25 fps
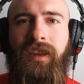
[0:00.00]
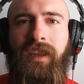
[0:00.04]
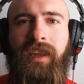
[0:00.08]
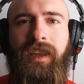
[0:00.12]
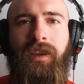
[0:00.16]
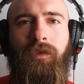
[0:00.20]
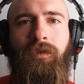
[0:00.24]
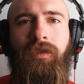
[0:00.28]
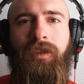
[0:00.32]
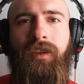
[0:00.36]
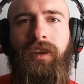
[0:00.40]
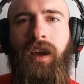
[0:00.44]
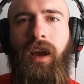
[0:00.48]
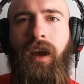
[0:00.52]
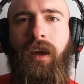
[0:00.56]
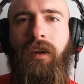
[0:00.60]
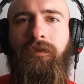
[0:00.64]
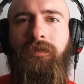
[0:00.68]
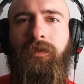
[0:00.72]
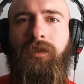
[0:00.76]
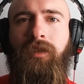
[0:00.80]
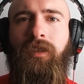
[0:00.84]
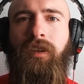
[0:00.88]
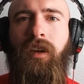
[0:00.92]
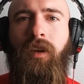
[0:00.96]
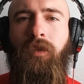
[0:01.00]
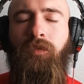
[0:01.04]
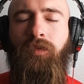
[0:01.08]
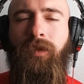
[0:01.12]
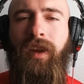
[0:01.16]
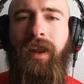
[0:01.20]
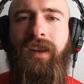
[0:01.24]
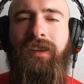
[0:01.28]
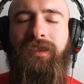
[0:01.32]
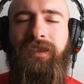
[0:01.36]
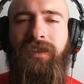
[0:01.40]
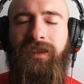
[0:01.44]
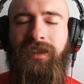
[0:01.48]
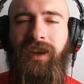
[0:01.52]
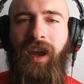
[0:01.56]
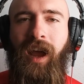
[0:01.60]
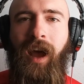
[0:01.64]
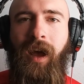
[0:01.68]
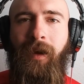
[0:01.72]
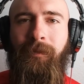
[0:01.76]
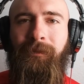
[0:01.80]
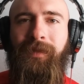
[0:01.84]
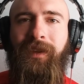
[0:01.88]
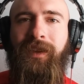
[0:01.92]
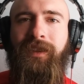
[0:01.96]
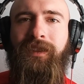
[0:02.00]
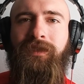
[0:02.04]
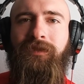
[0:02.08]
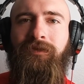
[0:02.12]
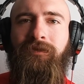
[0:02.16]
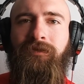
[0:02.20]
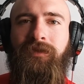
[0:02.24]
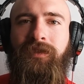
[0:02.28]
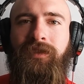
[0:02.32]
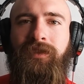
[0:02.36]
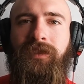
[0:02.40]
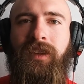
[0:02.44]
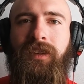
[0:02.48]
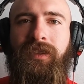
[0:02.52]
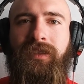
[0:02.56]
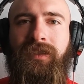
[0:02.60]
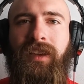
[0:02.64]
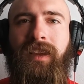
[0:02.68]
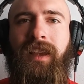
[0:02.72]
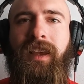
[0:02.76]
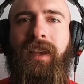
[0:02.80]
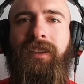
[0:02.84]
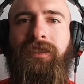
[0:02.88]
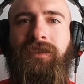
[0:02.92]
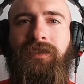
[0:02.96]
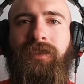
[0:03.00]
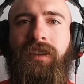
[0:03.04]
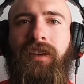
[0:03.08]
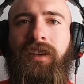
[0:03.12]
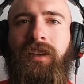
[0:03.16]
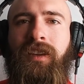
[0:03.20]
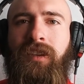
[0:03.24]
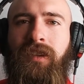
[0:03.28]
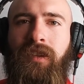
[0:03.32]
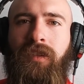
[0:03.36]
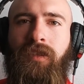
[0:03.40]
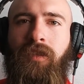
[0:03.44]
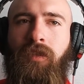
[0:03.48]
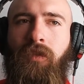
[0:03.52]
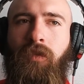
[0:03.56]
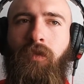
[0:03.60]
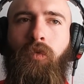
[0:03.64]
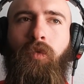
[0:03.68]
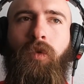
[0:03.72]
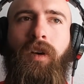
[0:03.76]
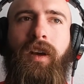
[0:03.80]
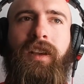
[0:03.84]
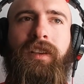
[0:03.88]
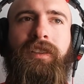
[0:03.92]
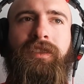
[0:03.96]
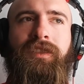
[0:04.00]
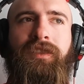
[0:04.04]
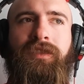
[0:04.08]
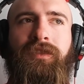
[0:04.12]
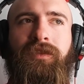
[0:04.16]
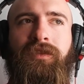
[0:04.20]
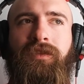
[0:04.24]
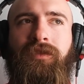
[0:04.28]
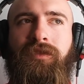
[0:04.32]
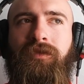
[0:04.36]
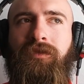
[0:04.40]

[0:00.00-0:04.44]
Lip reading: It will cover a range of topics such as, was